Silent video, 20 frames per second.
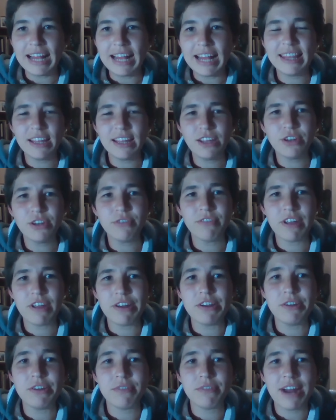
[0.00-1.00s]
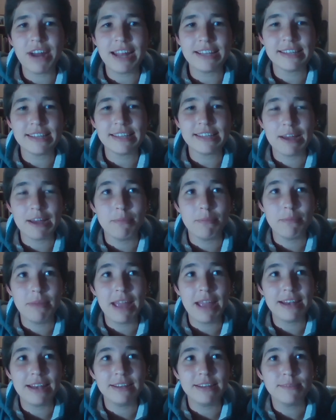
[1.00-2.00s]
I think you're very right. Um,
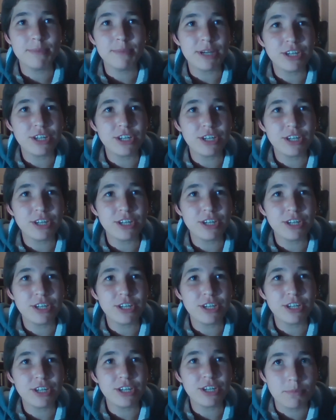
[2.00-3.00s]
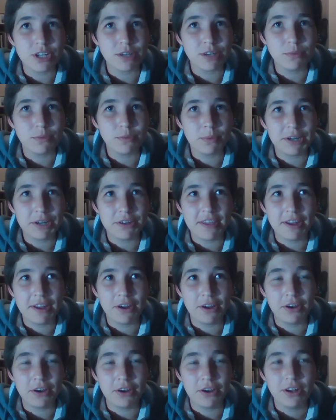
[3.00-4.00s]
and especially on a subject where
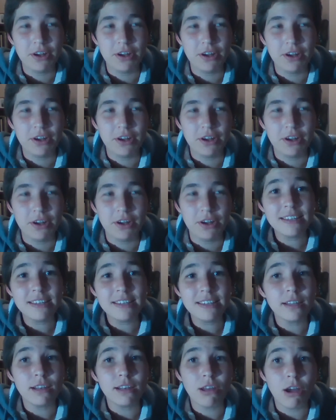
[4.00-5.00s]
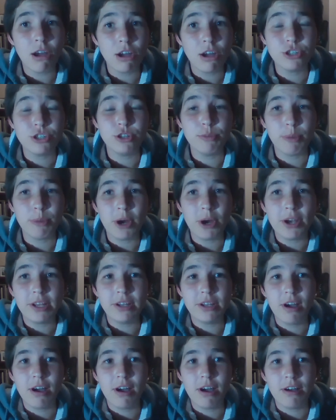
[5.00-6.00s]
there is a larger
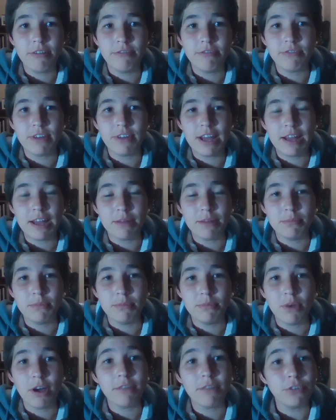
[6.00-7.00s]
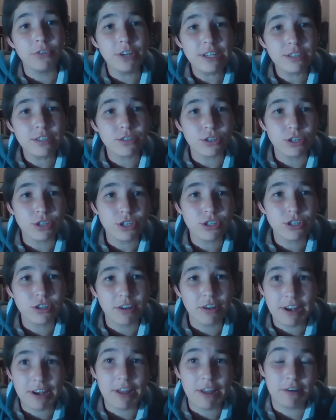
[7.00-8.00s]
body of, um, of research
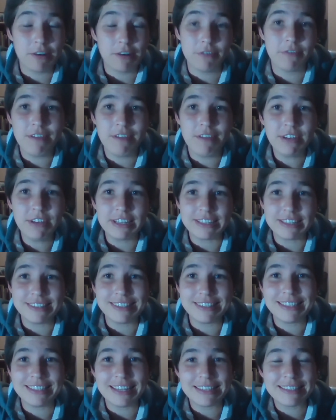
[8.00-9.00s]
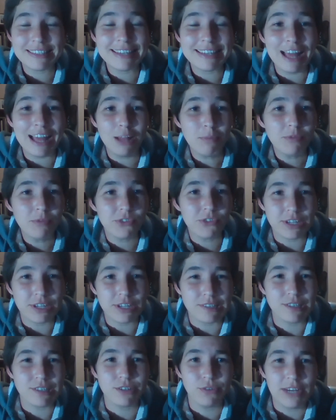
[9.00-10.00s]
on, and of evidence, it doesn't help for
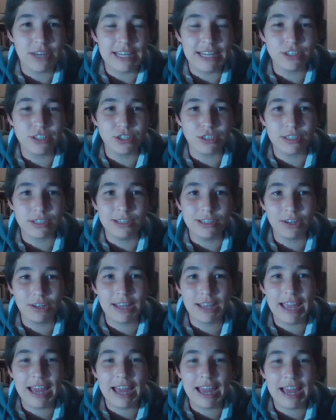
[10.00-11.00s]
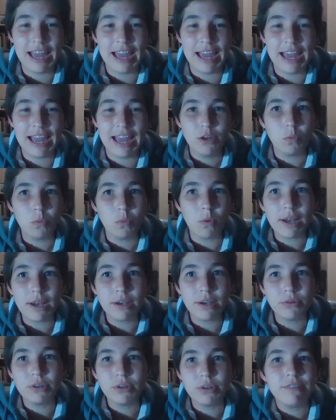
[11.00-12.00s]
us to really just look at
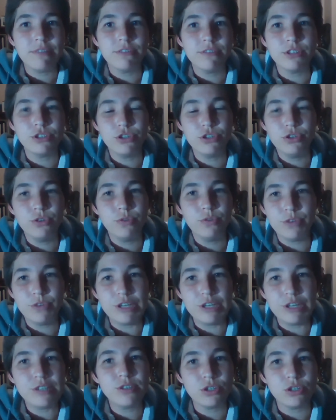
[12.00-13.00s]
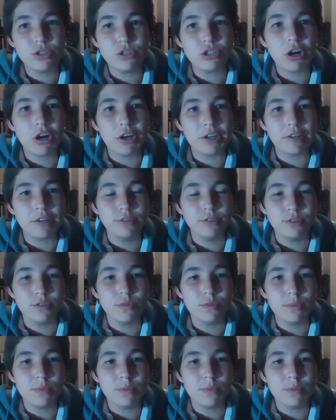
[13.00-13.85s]
one or even two research articles.